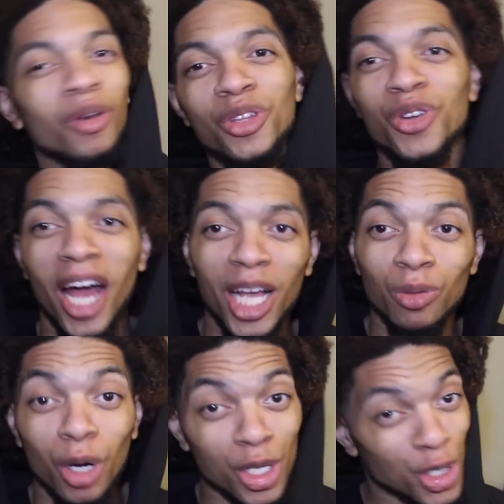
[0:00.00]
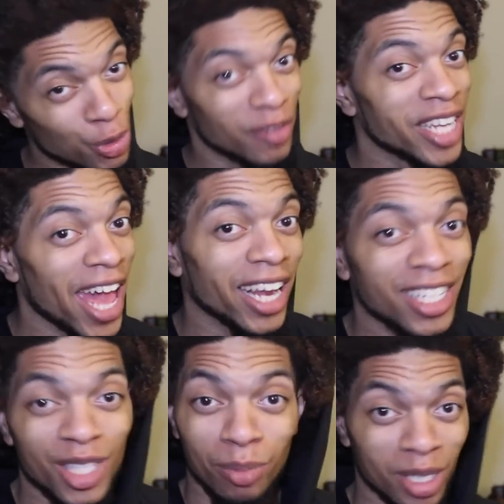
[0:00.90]
only you guys were swift to
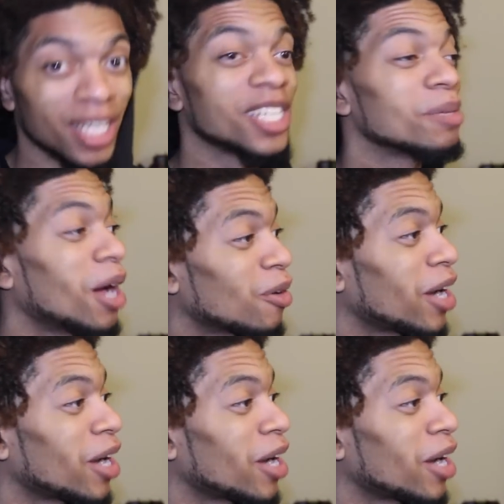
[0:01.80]
act as the police, am I